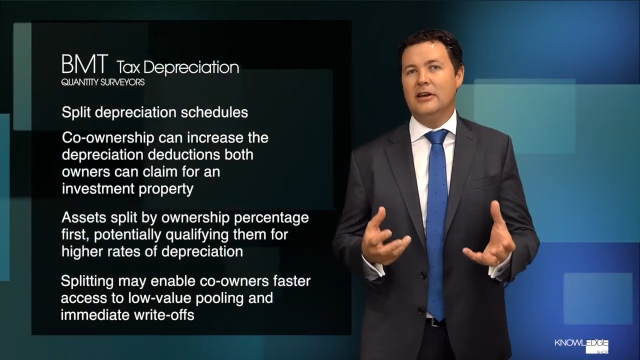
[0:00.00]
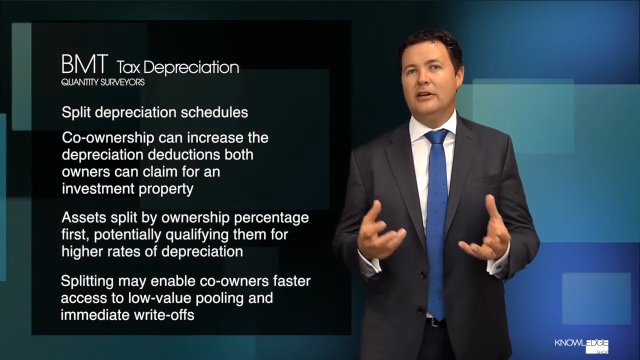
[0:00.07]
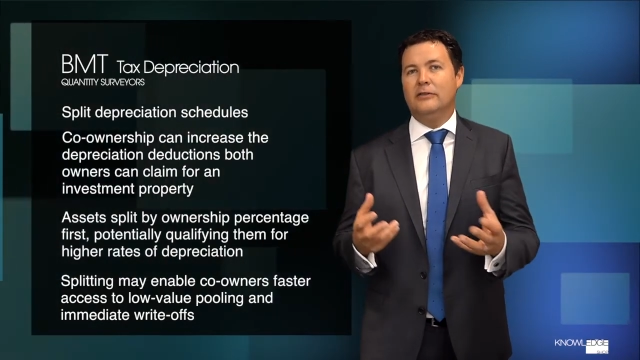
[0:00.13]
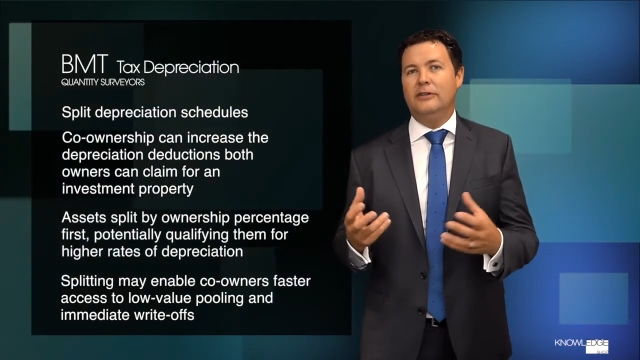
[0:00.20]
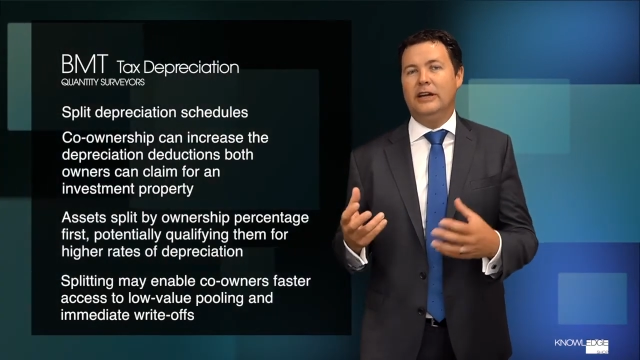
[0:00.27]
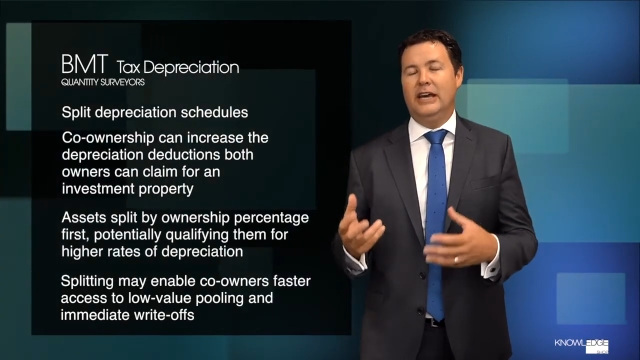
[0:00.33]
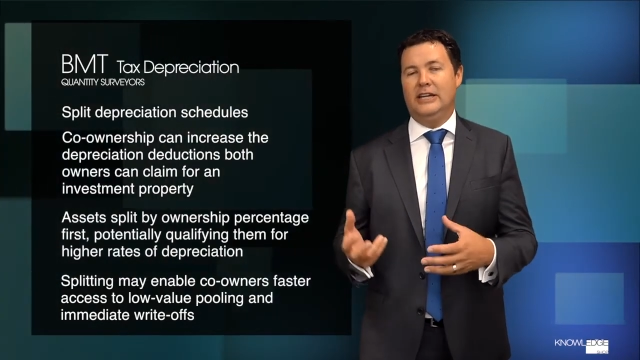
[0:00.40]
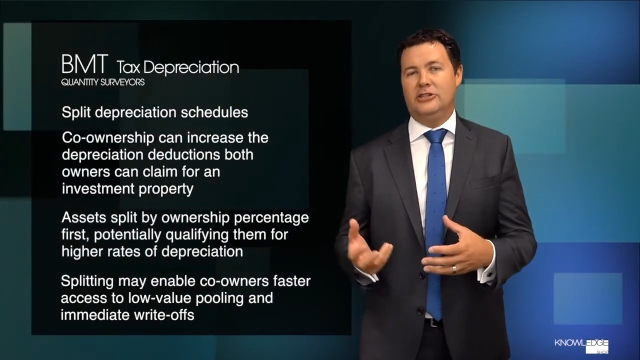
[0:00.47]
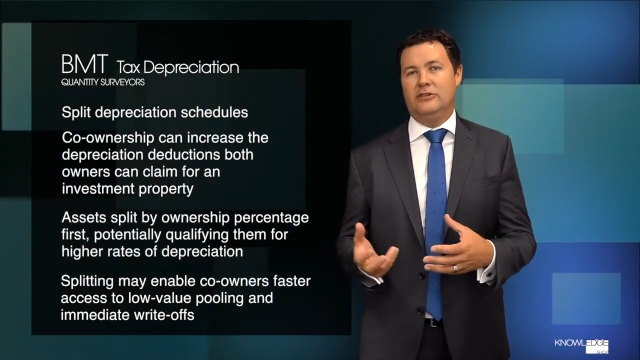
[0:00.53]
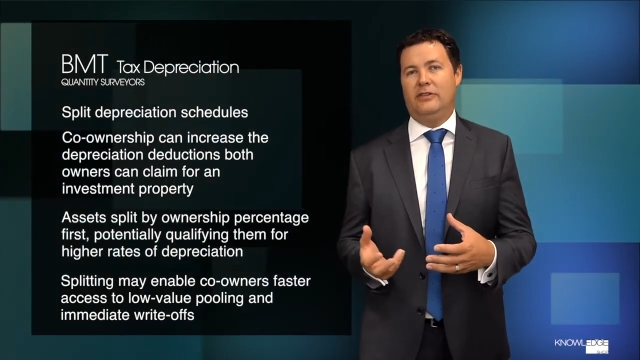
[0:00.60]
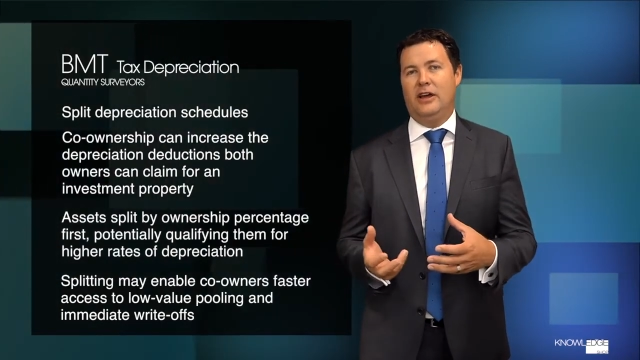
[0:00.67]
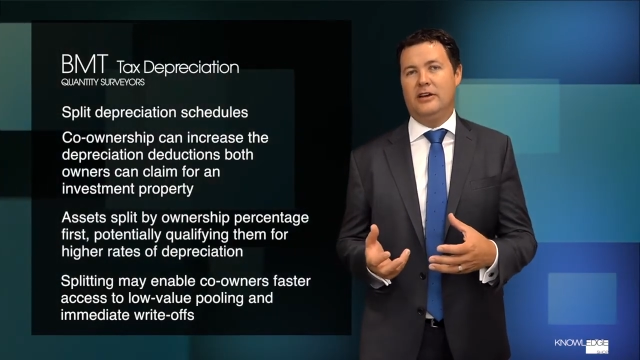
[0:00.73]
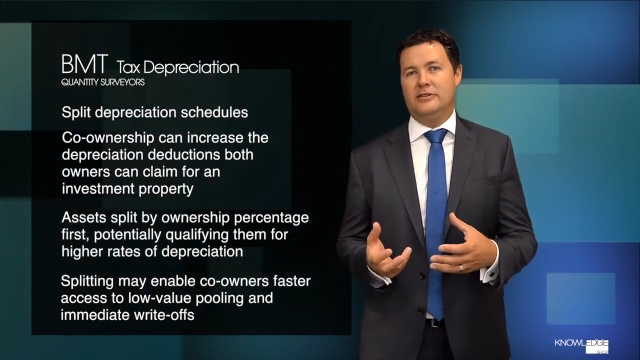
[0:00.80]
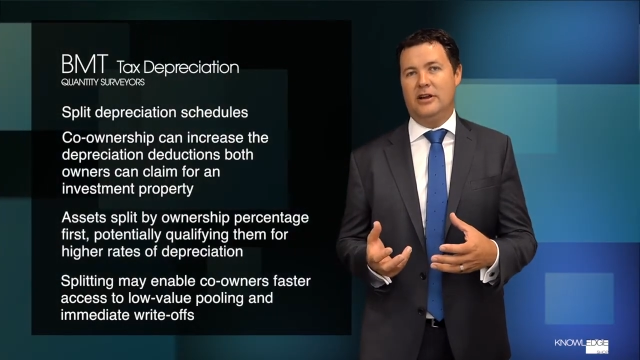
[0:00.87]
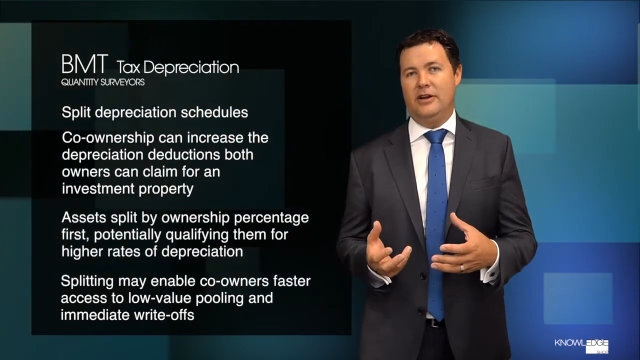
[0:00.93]
for each of
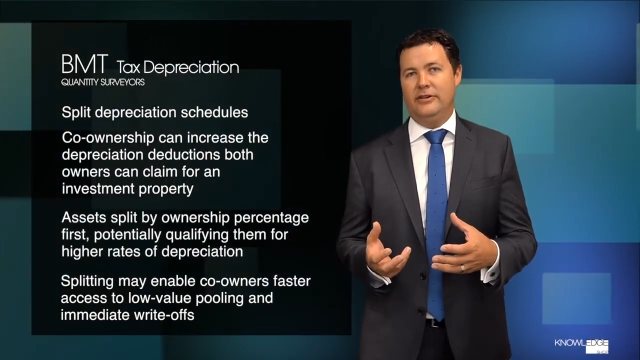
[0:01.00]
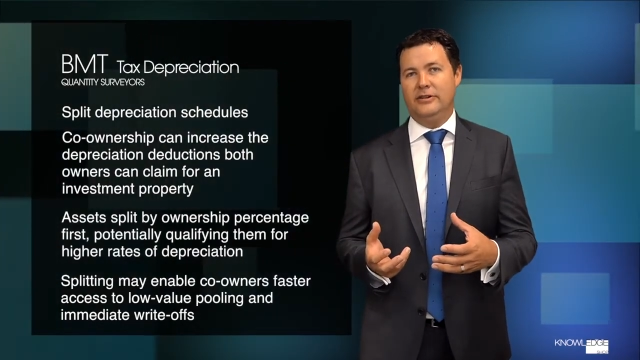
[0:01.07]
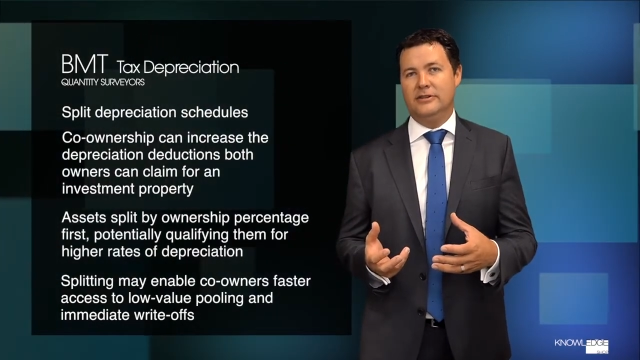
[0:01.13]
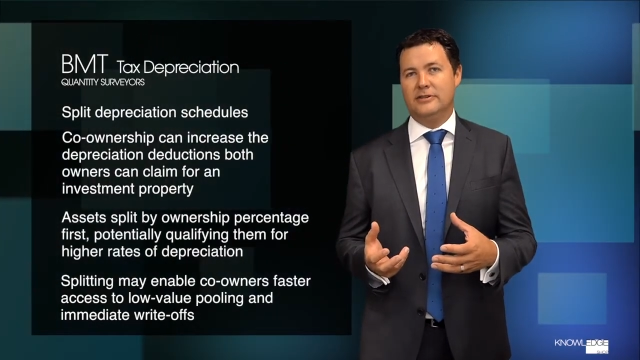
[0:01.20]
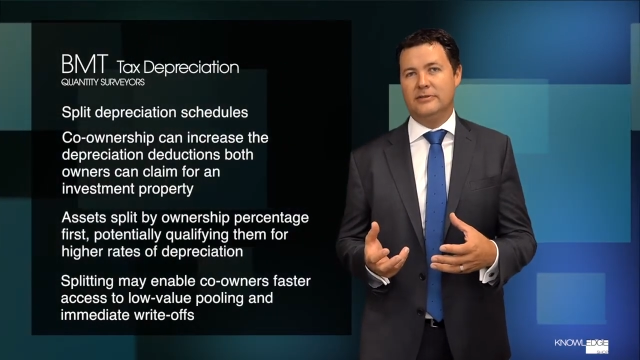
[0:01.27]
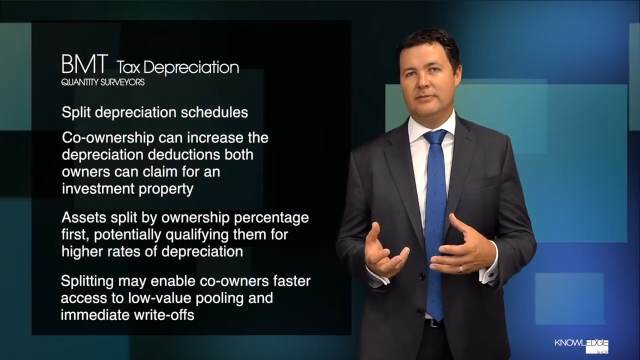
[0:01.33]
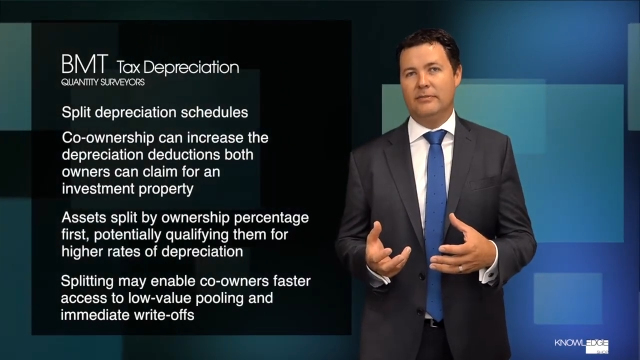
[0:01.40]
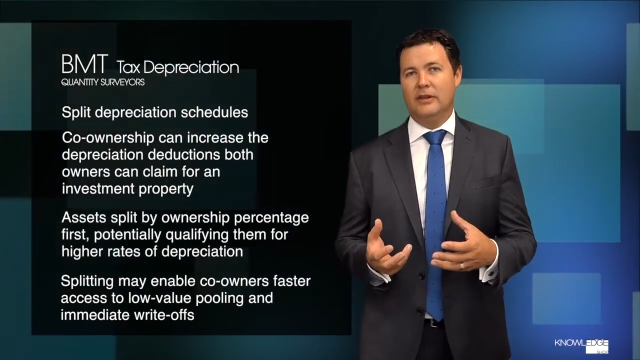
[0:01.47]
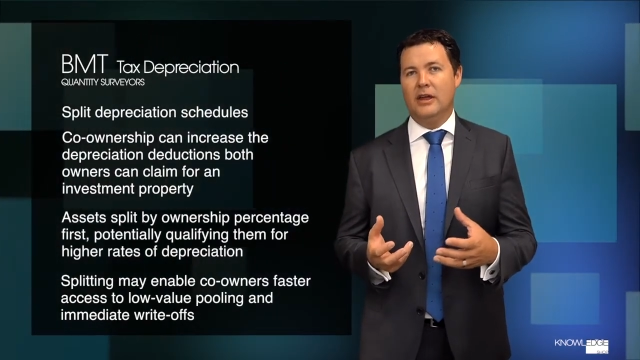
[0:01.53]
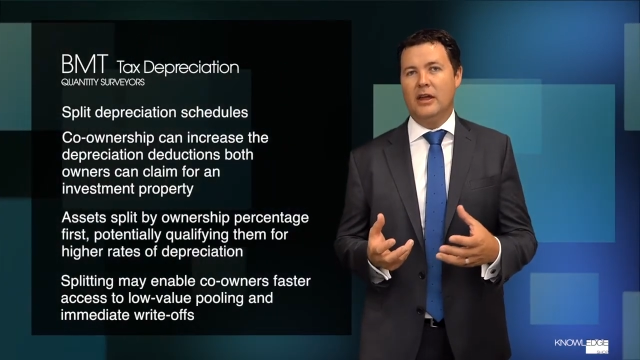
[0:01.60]
those owners.